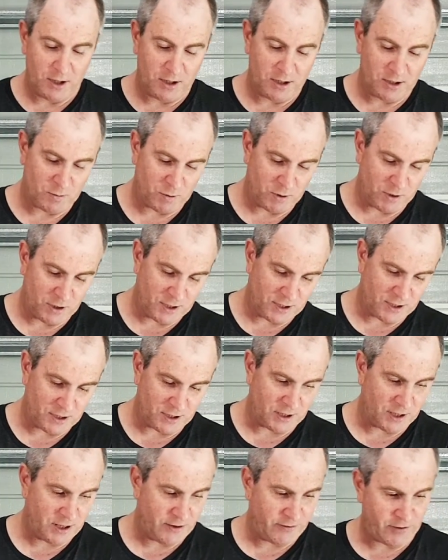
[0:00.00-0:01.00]
There's the
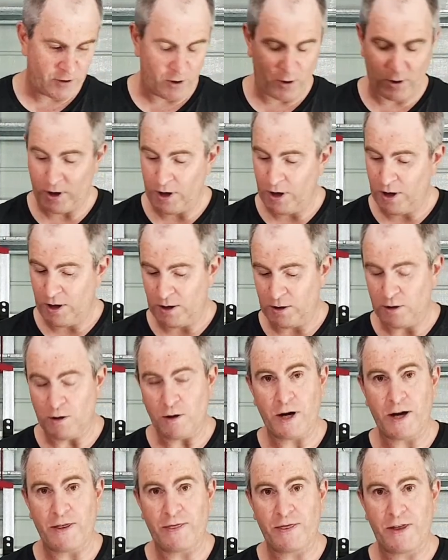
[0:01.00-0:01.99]
Tolifo
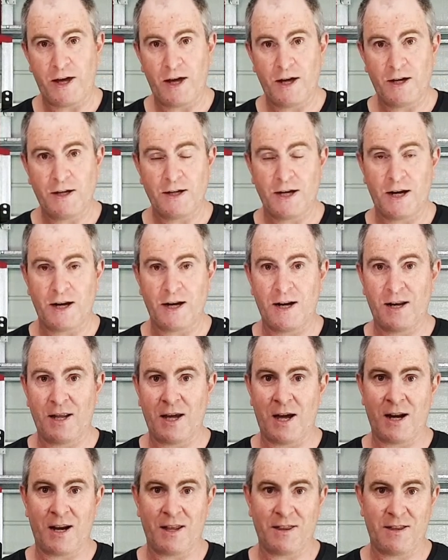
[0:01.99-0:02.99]
light there and
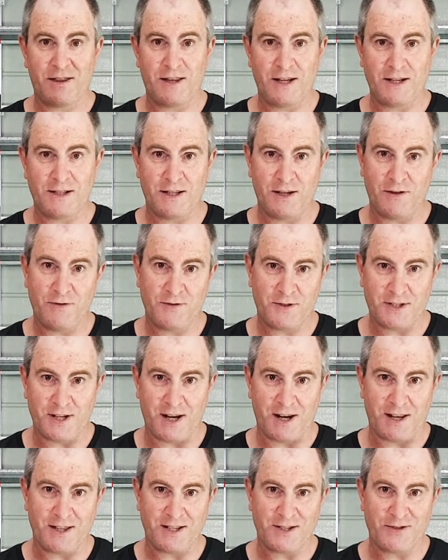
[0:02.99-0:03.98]
other things that you've seen
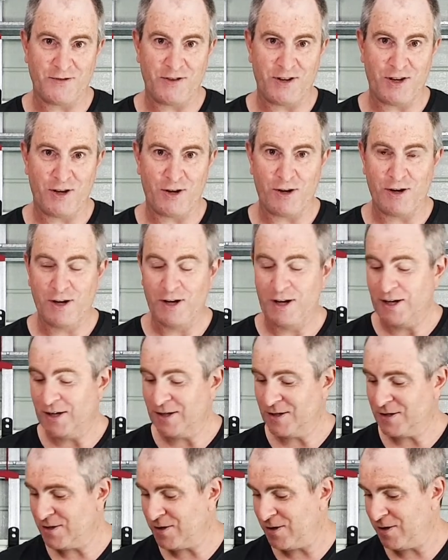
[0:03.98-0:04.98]
in this video.
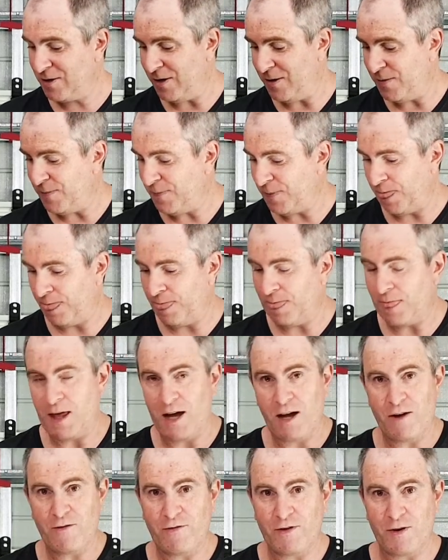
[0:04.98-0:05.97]
So
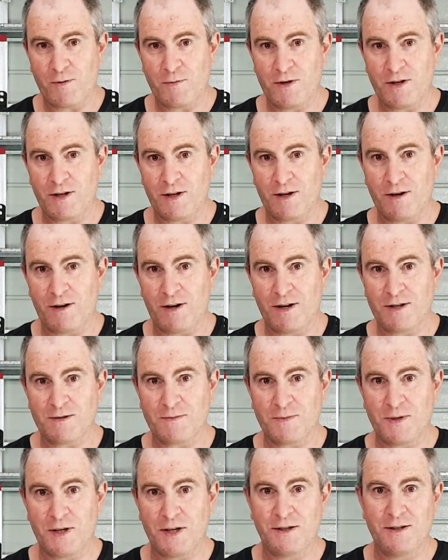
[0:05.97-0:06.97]
have fun with it, guys. I
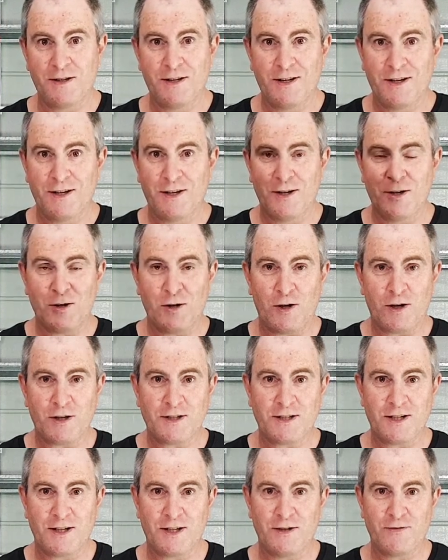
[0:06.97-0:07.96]
mean, you're locked
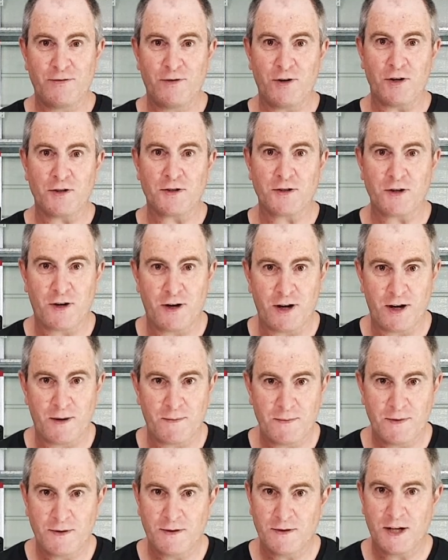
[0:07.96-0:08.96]
in, you've got
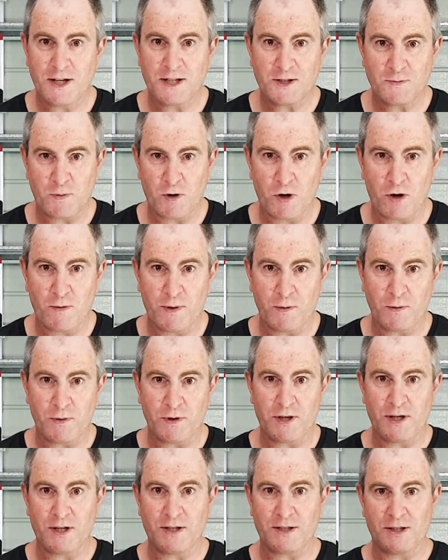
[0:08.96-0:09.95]
time, experiment with
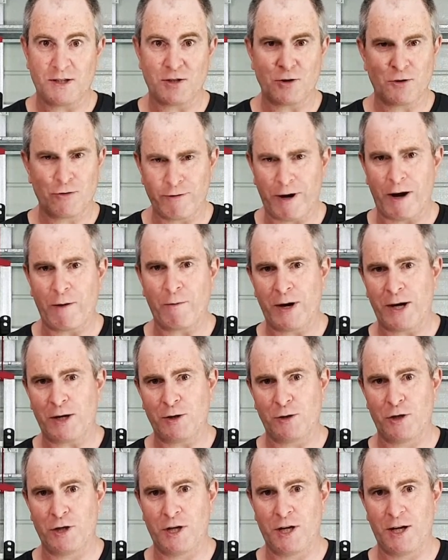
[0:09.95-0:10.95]
this. It's a great way to
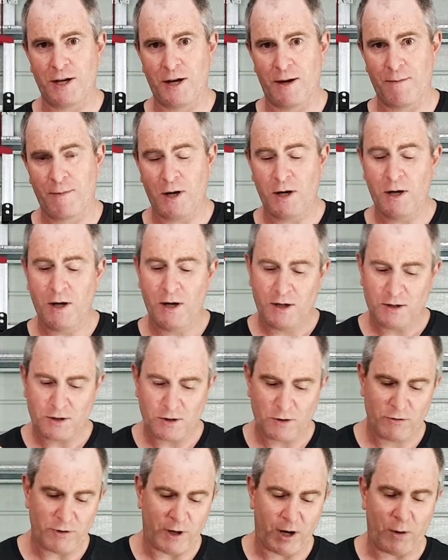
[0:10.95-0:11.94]
learn your camera. It's a
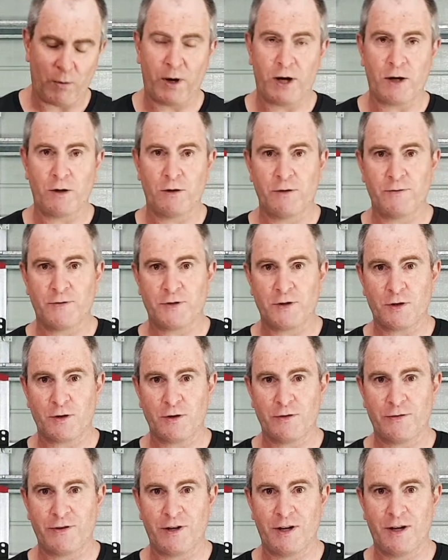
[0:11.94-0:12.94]
great way to learn
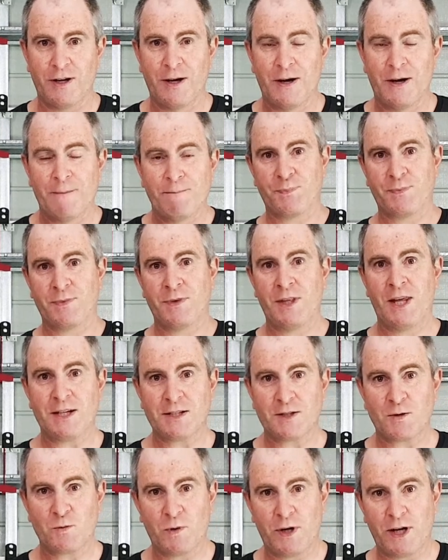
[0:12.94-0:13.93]
photography.
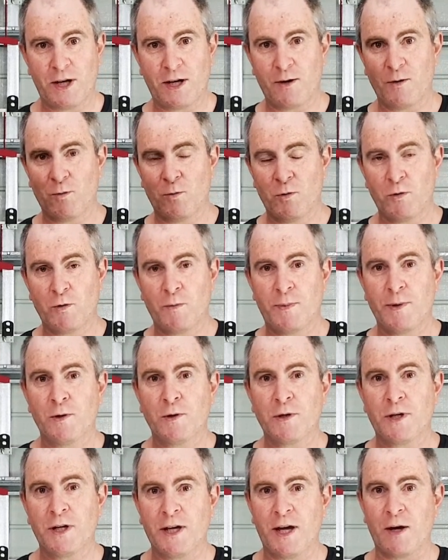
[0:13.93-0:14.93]
Next week, we will be
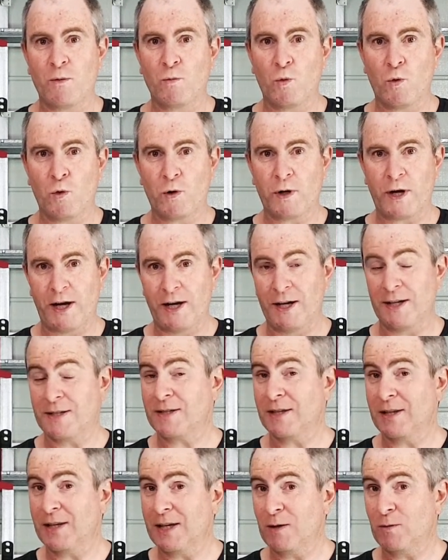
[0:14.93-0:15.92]
looking at water in
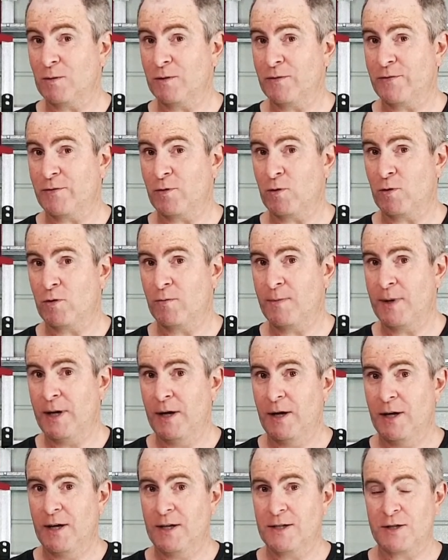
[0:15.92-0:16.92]
its liquid form.
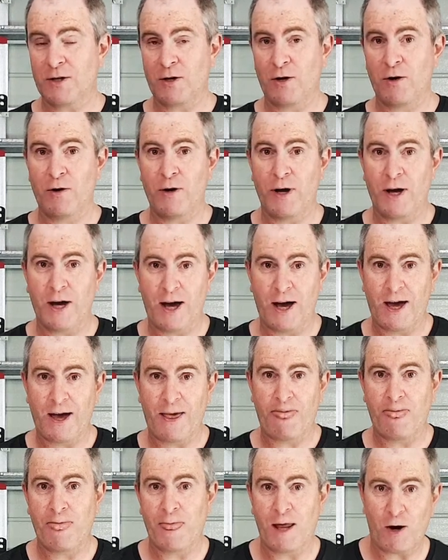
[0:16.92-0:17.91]
So
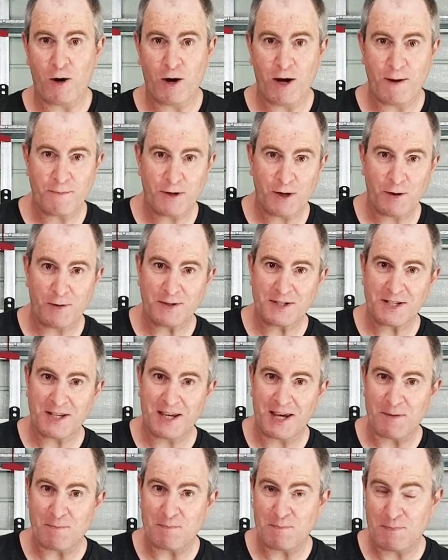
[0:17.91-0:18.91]
I am going to
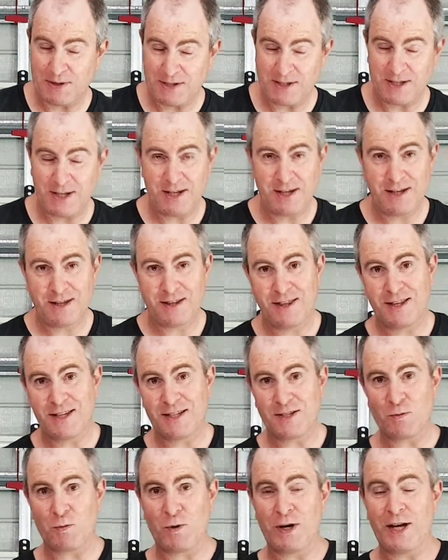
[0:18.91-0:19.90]
get busy
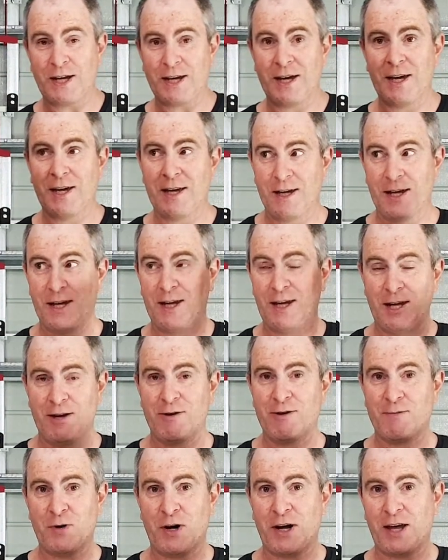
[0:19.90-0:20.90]
this week here
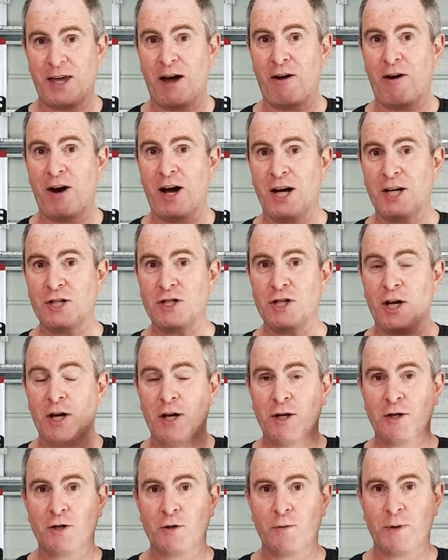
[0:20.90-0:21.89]
in my garage
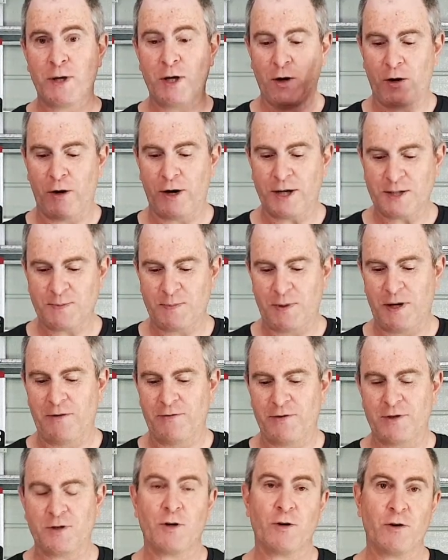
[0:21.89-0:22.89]
doing high-speed
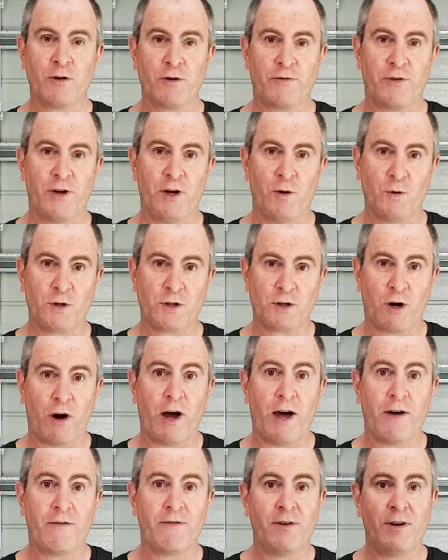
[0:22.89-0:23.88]
photography, which I
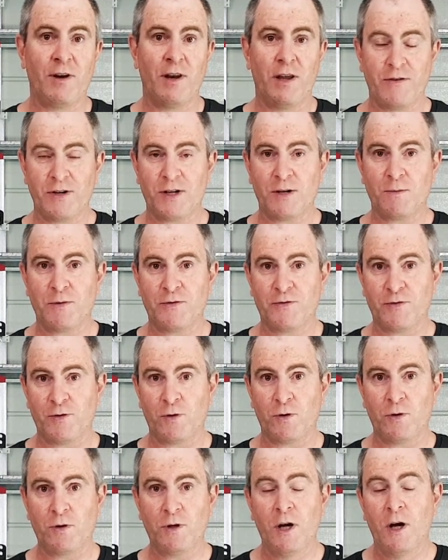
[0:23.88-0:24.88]
have never done
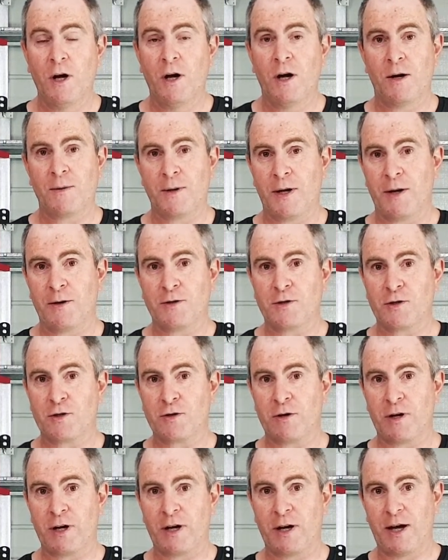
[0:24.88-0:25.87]
before. I'm going to
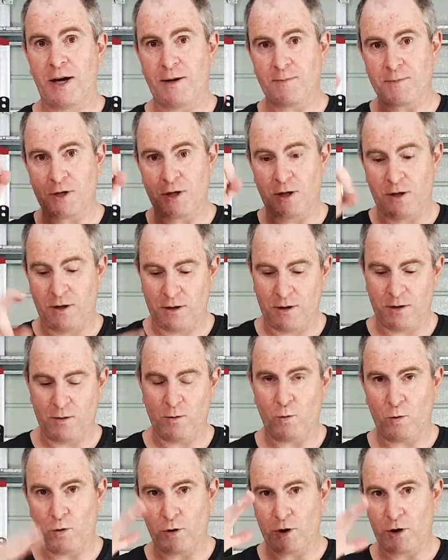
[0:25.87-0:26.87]
try and capture
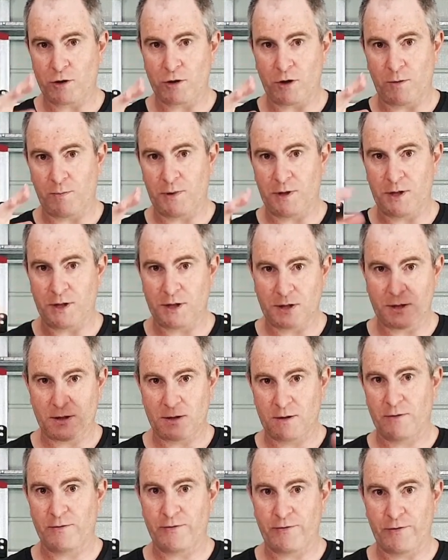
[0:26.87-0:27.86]
water droplets
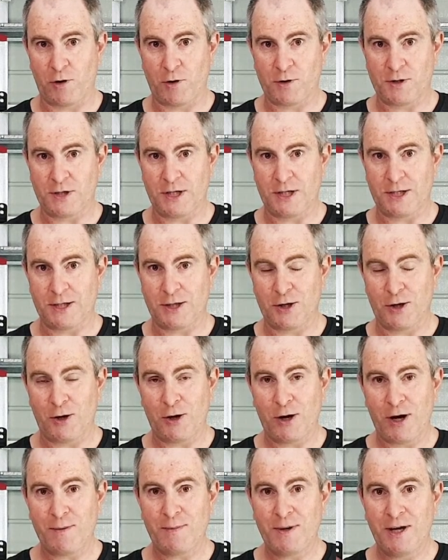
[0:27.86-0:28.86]
frozen in
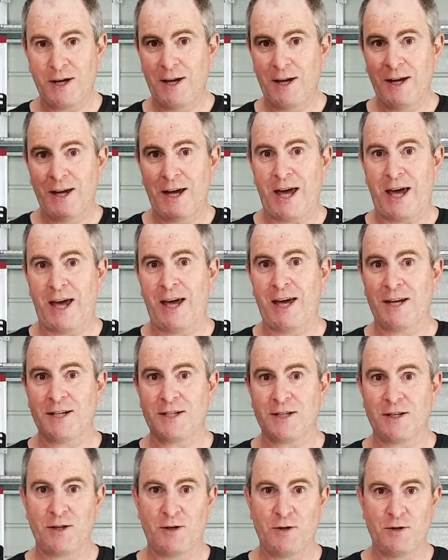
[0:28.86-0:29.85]
time and
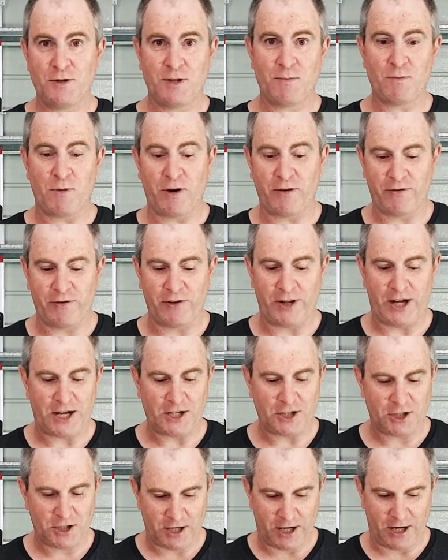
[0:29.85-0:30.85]
using my
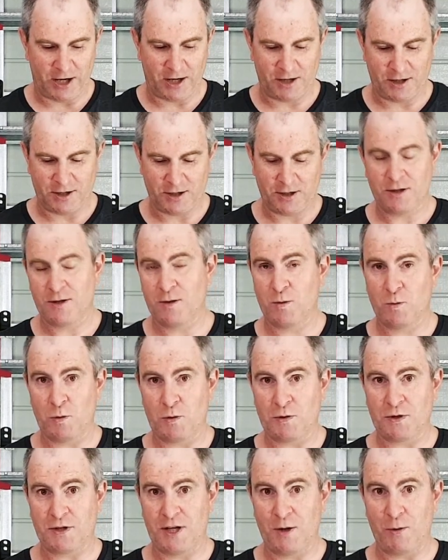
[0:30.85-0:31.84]
flash, and we'll
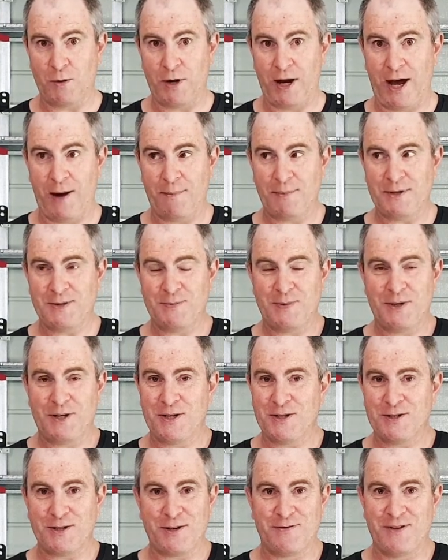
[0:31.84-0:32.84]
see what happens
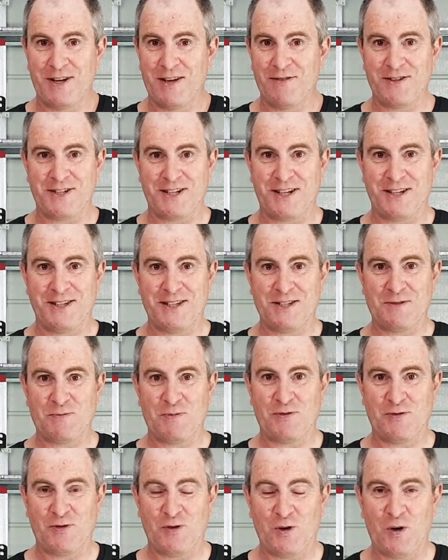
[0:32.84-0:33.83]
because I've never done this
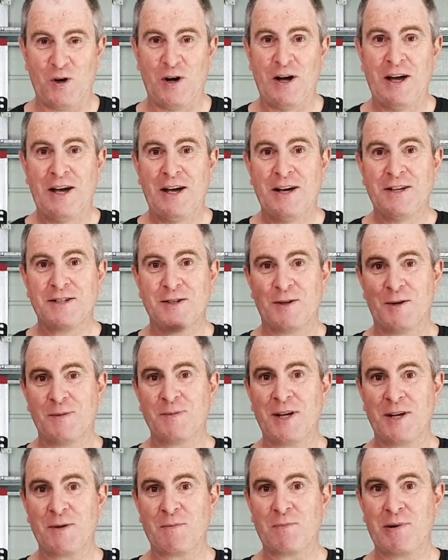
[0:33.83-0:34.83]
before. So I'm
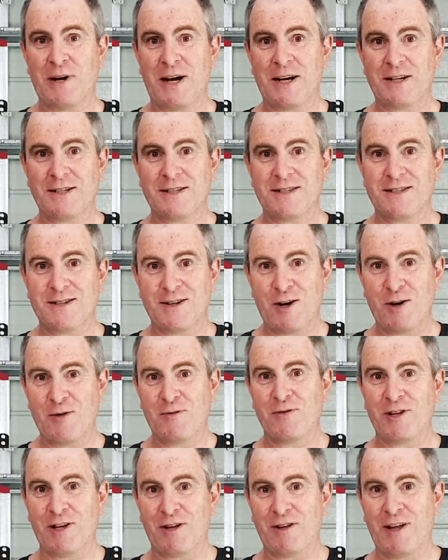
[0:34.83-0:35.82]
going to practice, and
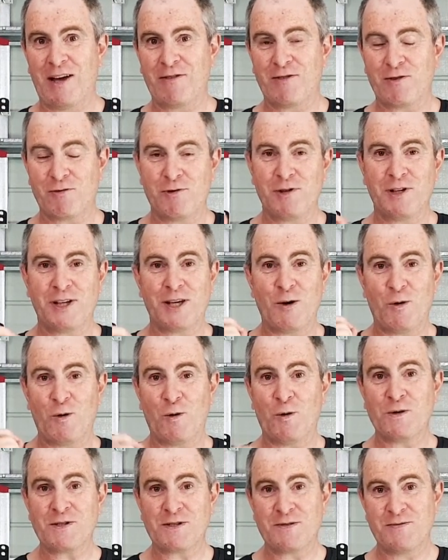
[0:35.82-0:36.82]
hopefully I'll have a really
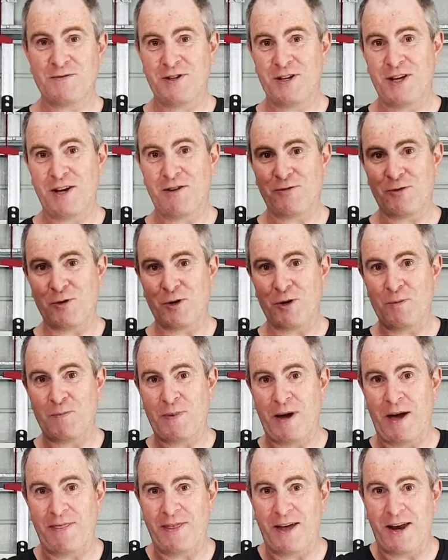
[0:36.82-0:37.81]
awesome video for you
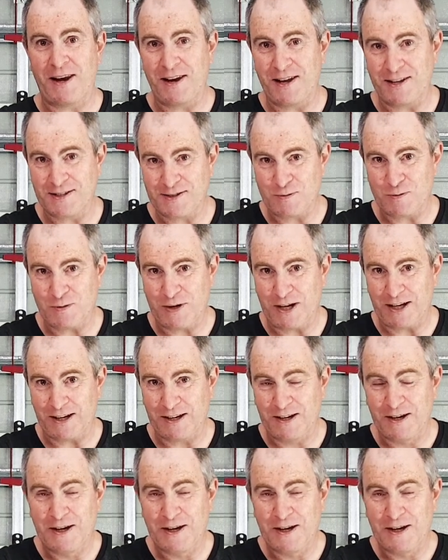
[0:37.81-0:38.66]
about that next week.